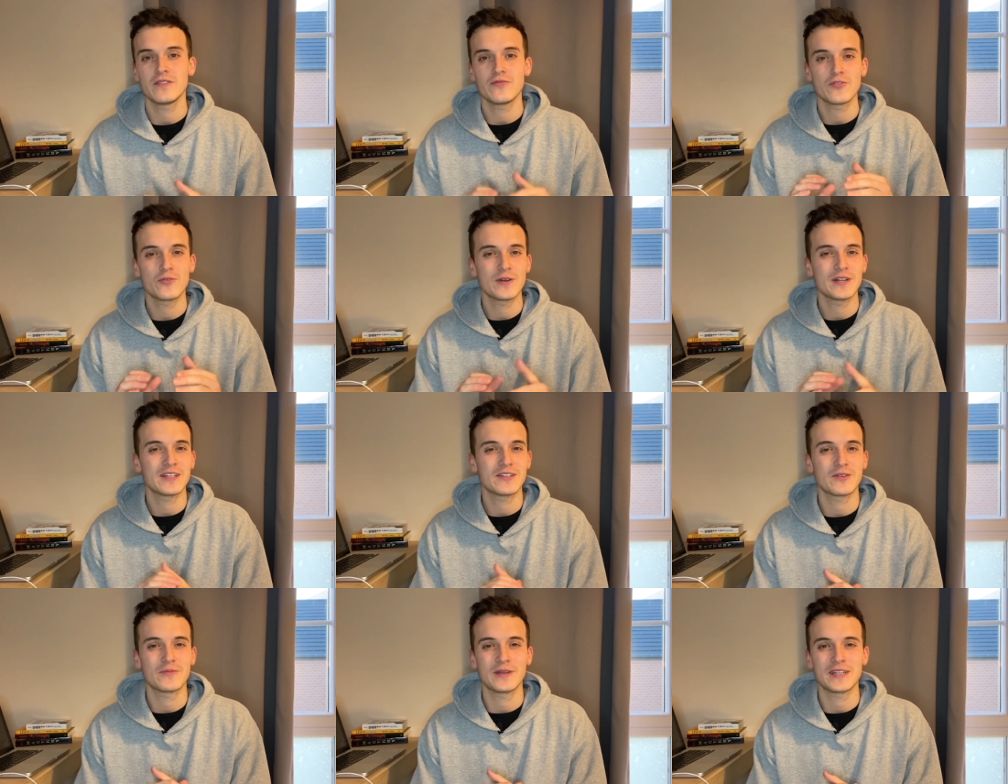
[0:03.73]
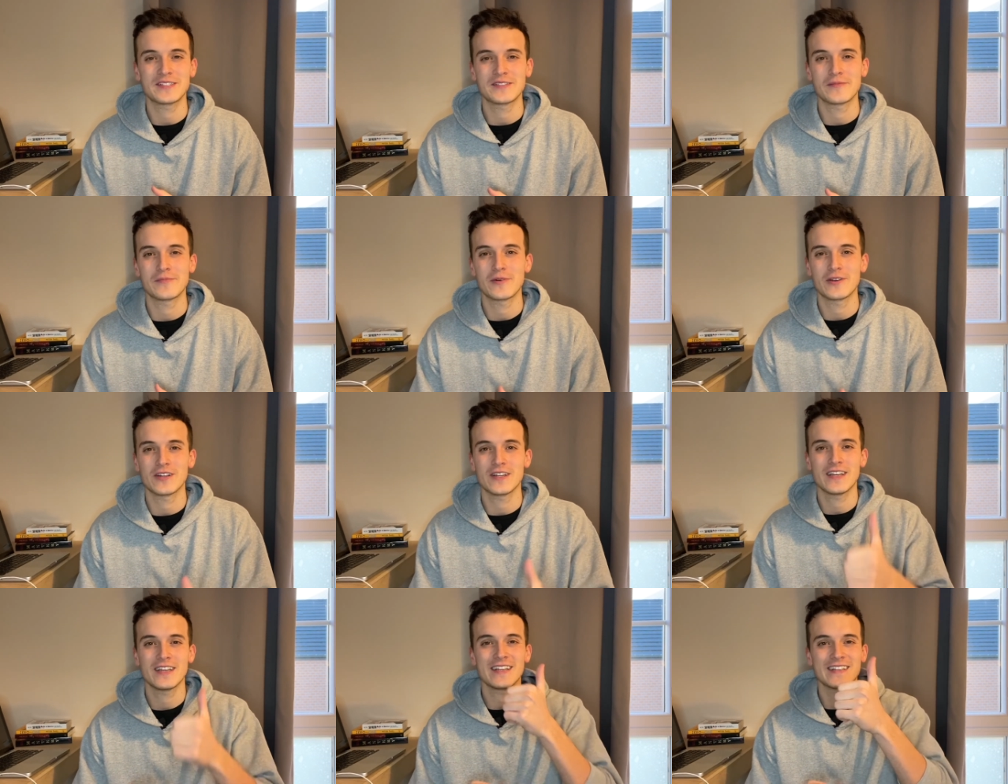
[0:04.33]
If you're ready to make some
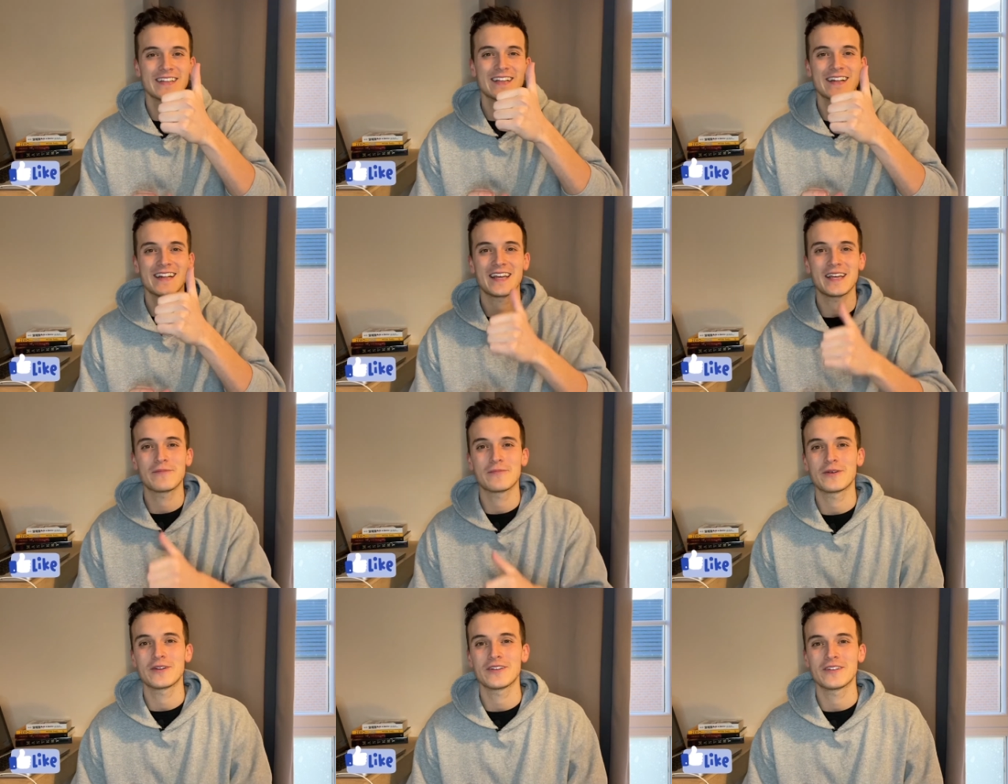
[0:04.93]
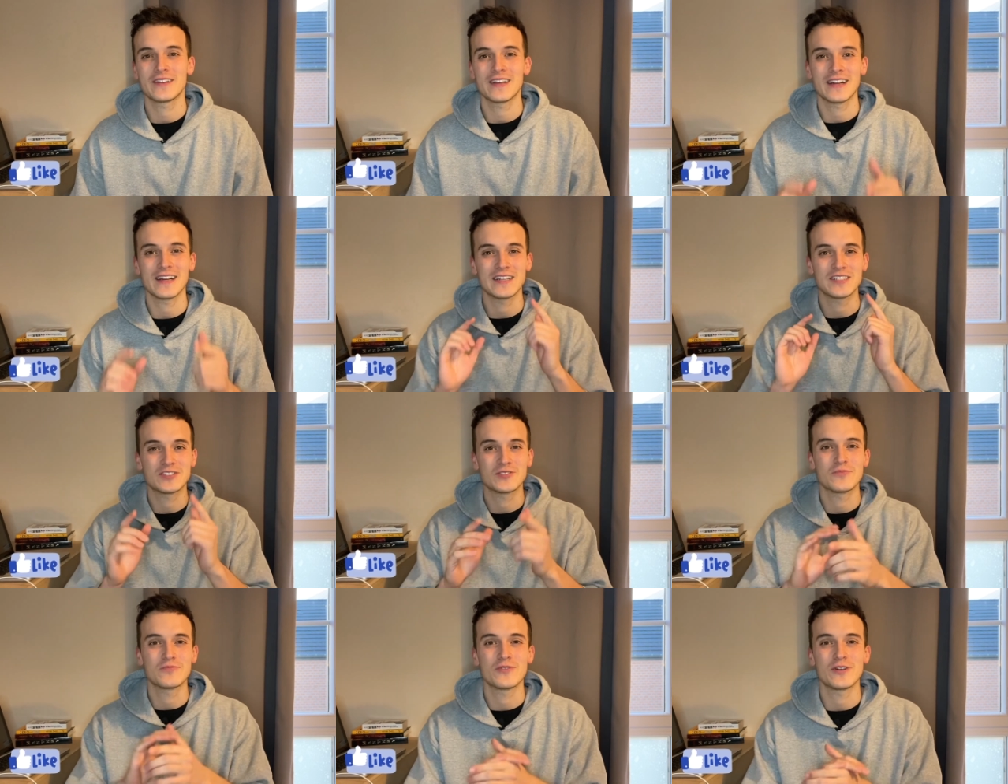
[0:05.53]
money, hit the like button and
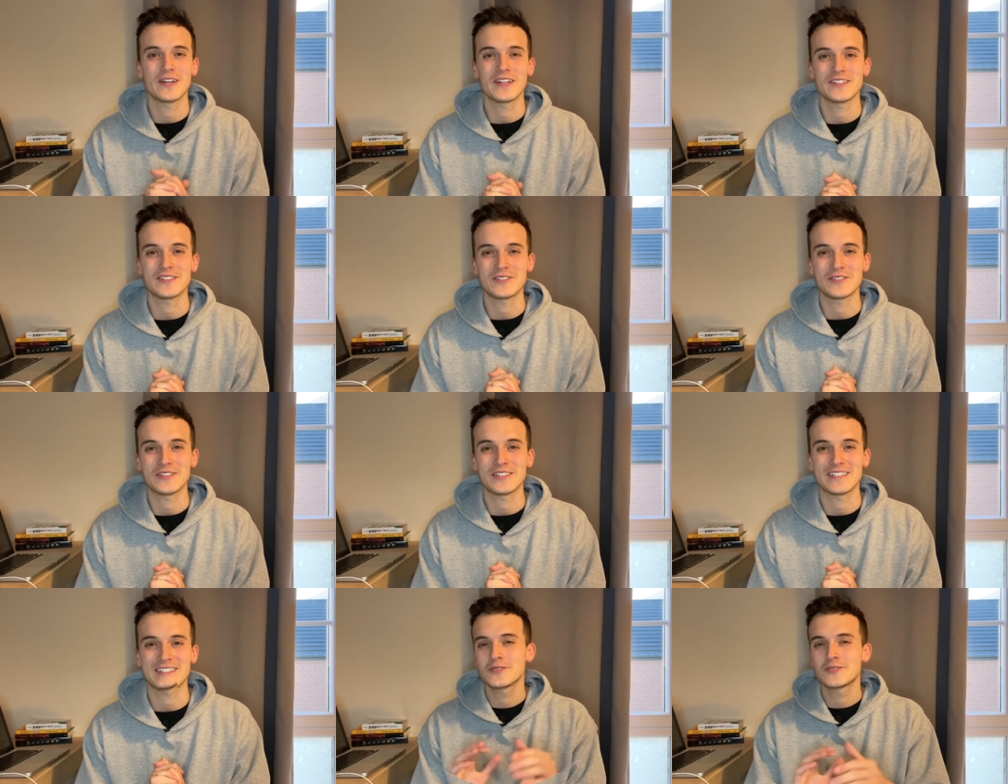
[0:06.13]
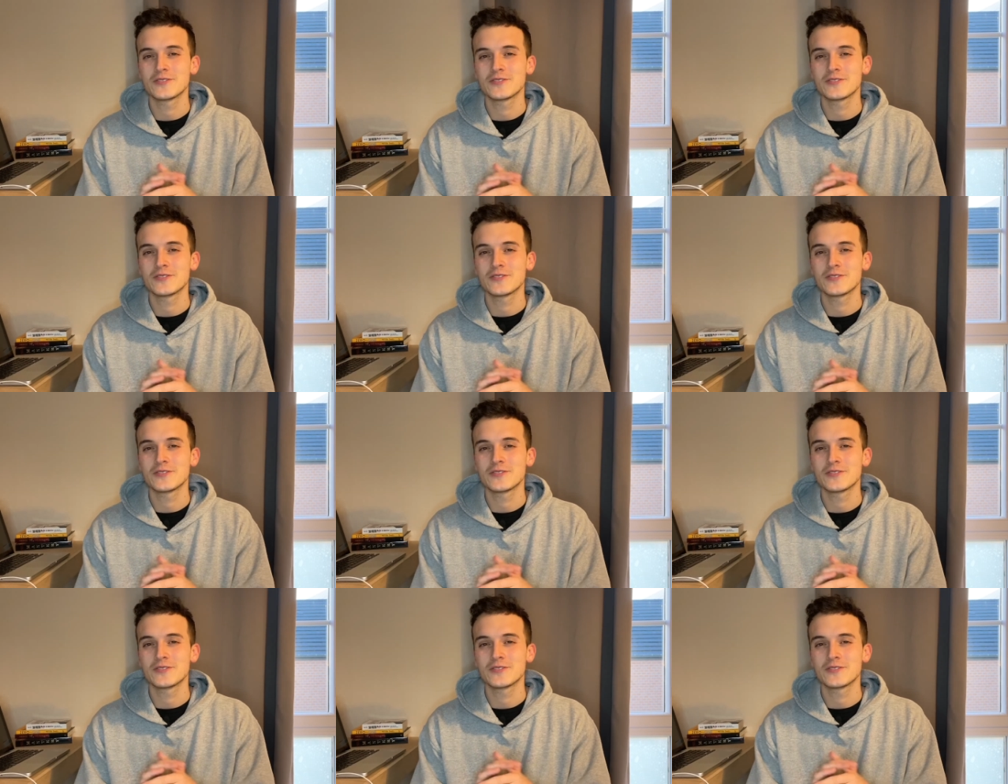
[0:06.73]
let's jump right into it.